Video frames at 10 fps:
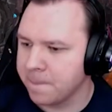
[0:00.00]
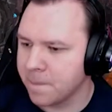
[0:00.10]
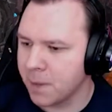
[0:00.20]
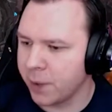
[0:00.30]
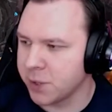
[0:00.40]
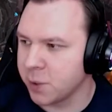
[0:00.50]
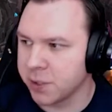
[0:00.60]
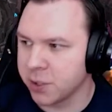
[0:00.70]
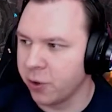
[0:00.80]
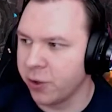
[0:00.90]
Okay, so it's
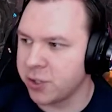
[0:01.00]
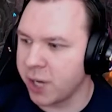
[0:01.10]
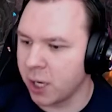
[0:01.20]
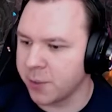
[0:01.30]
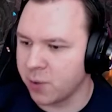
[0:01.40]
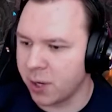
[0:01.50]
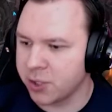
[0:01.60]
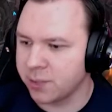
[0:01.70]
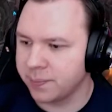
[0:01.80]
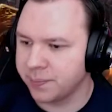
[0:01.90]
literally just DinoMist Rush.
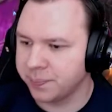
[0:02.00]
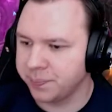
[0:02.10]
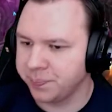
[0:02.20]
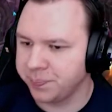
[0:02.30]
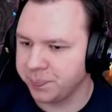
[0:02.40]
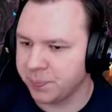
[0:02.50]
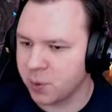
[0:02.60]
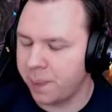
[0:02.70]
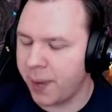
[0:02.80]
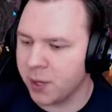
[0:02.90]
We'll
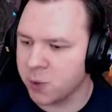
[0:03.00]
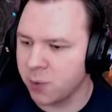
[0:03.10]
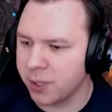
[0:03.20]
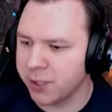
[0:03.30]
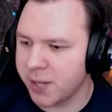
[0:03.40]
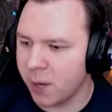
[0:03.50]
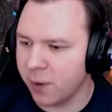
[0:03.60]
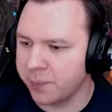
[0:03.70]
banish one to set one.